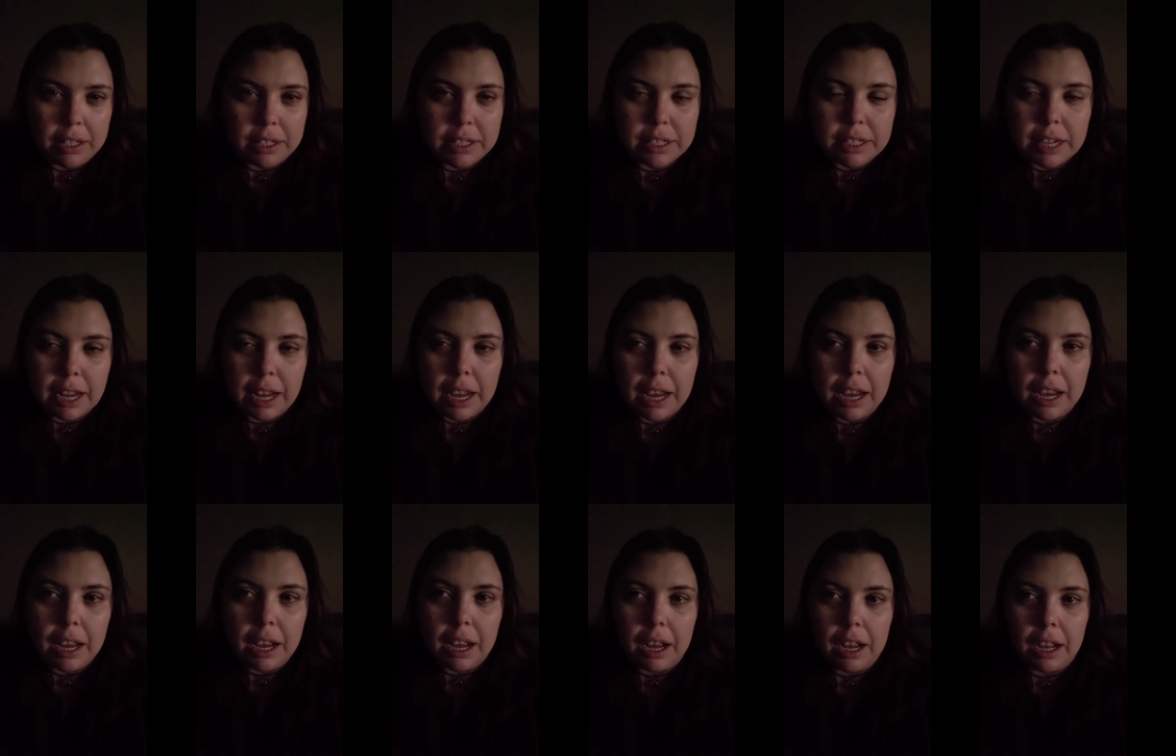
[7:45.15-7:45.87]

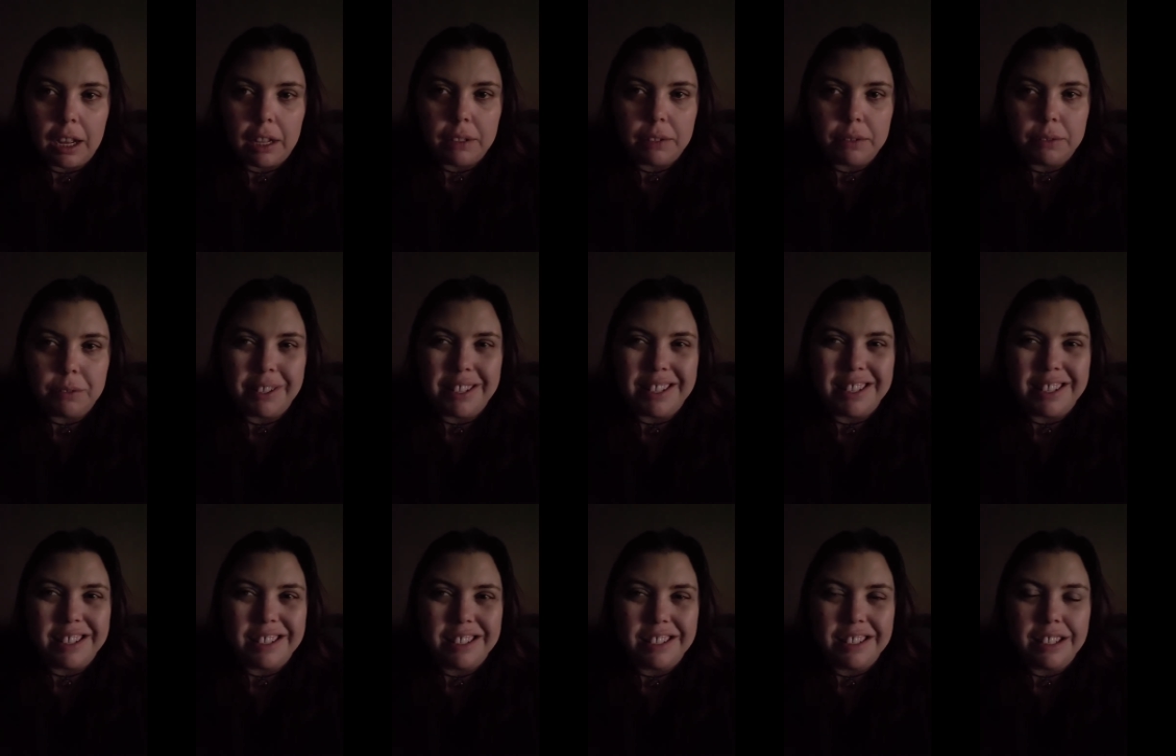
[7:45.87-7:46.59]
Today,
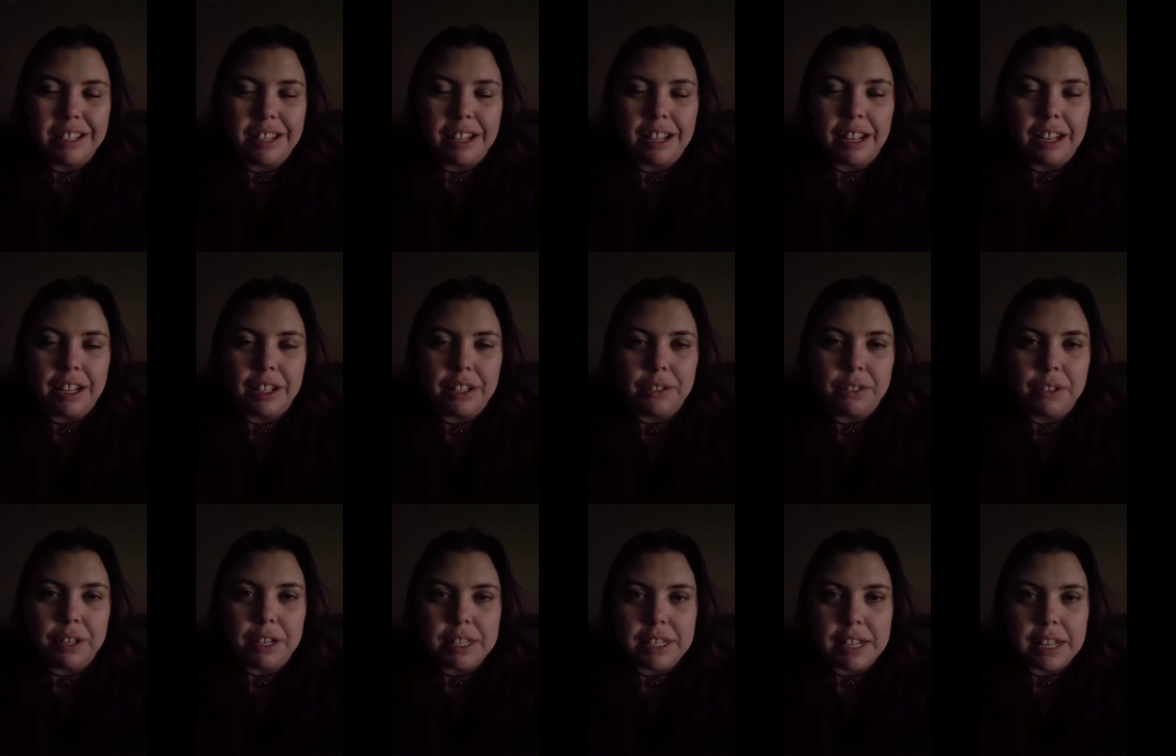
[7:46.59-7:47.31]
well, I don't
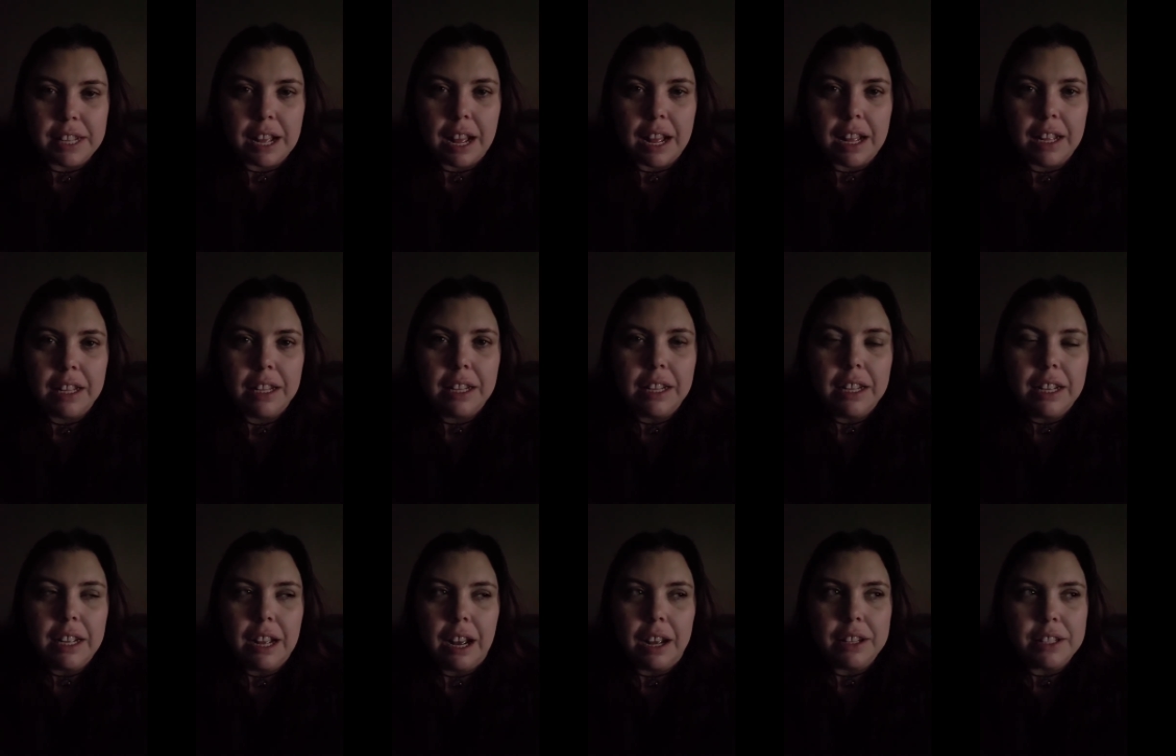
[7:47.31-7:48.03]
want to say that.
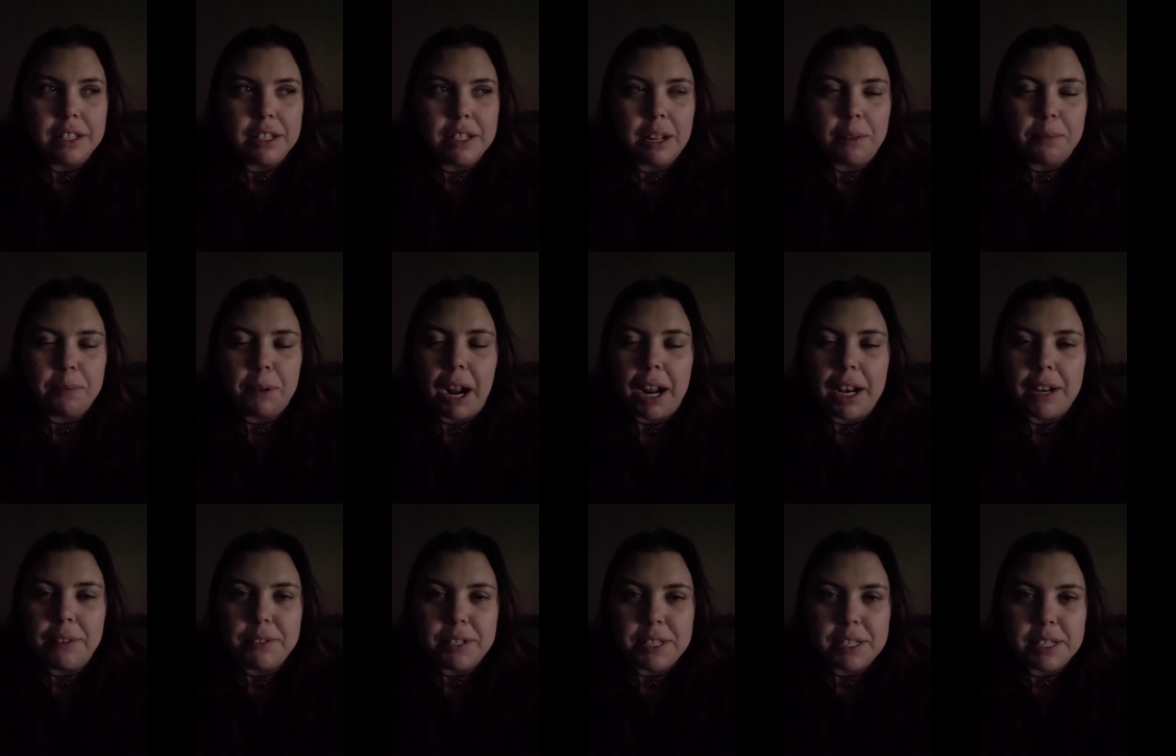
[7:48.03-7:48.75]
I'm
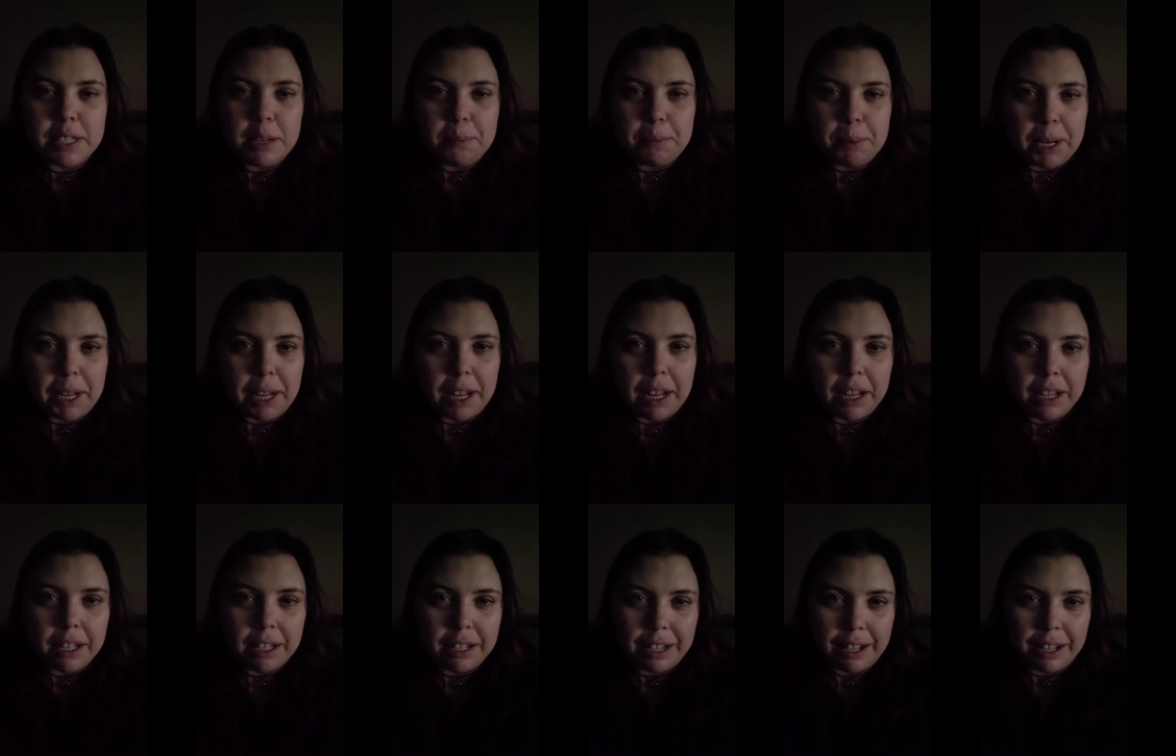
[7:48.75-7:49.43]
kind of snippety.